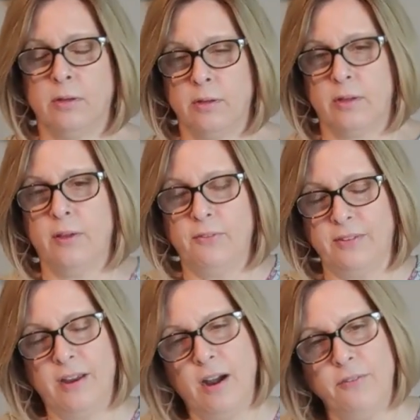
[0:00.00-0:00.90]
If it's
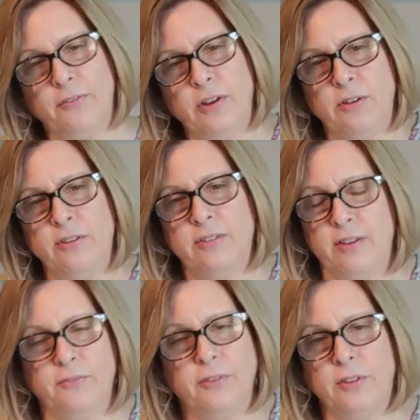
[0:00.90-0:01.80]
hard for you to sit
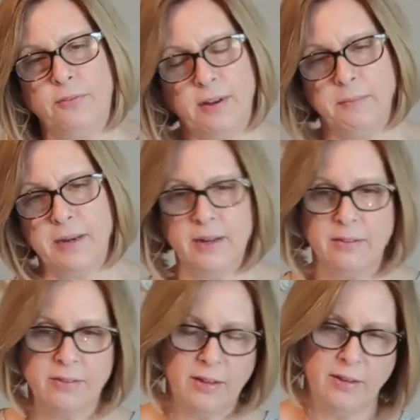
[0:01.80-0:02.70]
for 3 minutes,
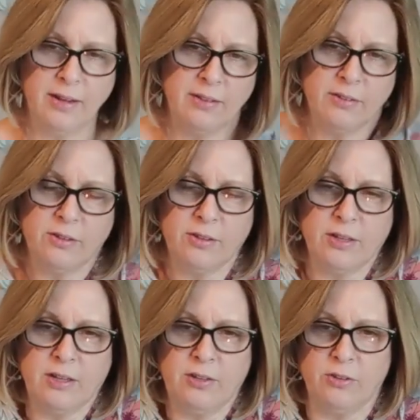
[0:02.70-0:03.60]
then that's a good thing
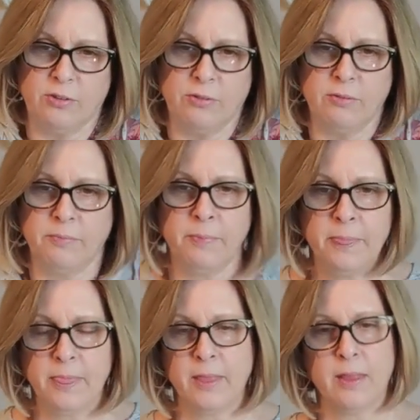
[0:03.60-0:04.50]
to do.
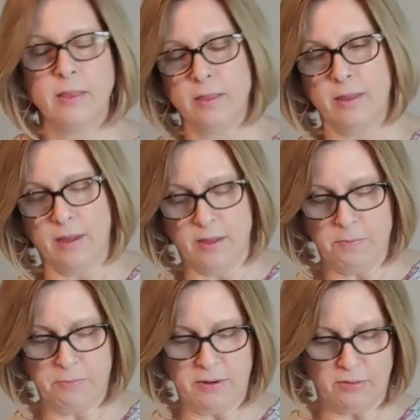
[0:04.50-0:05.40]
In the
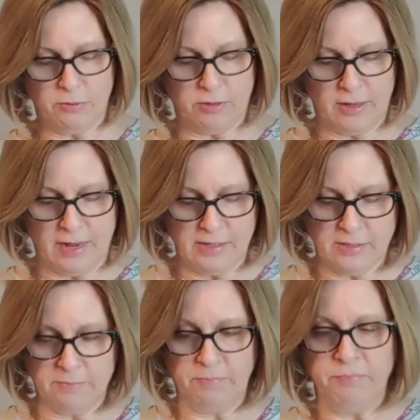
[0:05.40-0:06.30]
preschool class,
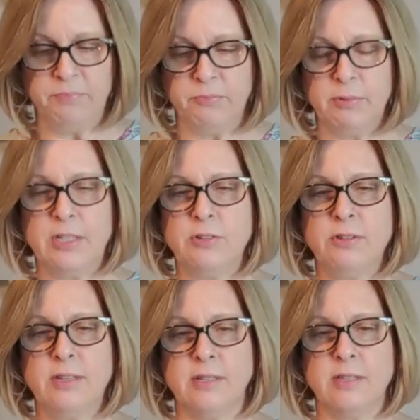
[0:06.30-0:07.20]
we do
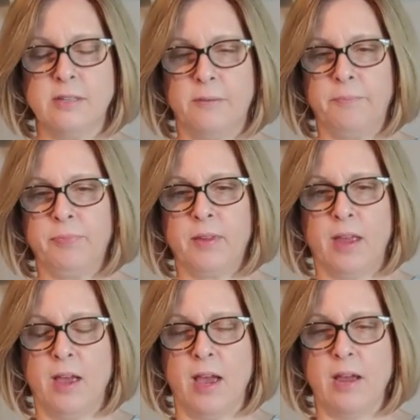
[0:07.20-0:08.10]
this.
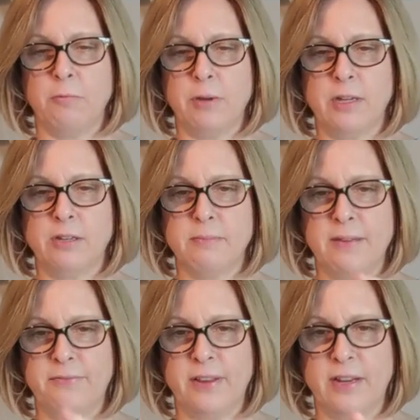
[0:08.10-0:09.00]
I wiggle my
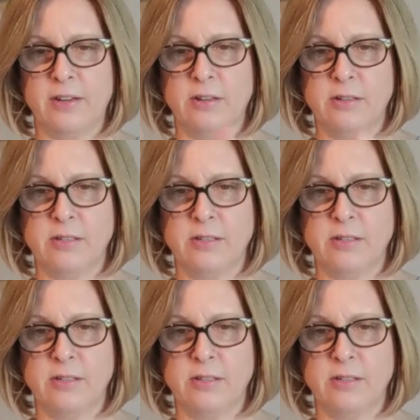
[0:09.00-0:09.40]
fingers.